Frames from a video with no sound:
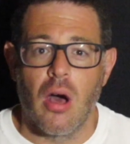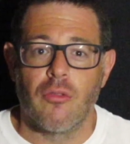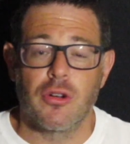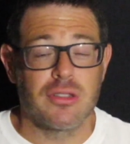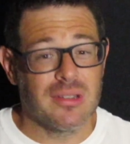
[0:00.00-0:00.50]

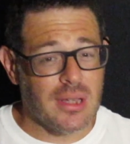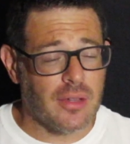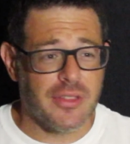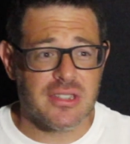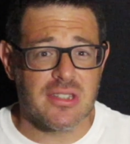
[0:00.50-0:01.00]
For
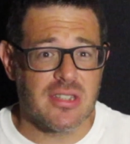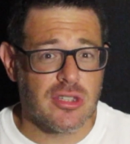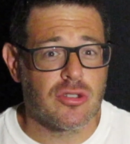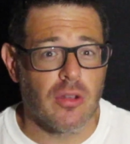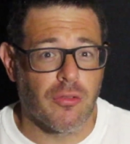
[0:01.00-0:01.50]
Delija, this is
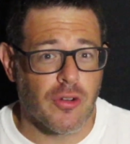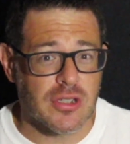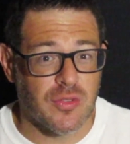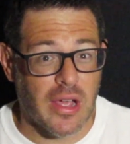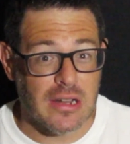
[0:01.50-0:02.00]
his
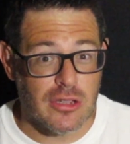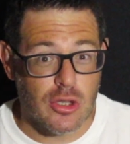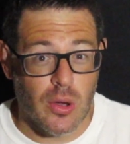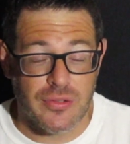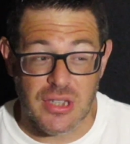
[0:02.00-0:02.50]
first fight in the
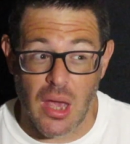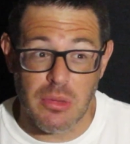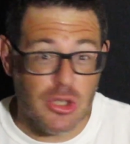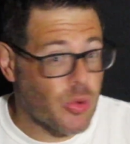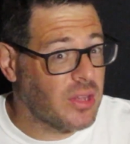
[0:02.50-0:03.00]
UFC. I mean,
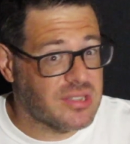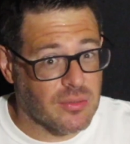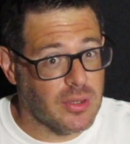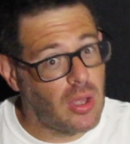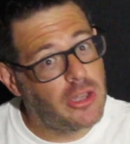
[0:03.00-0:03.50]
he's
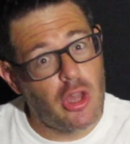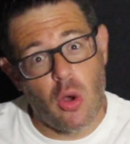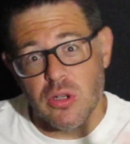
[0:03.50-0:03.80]
relatively unknown.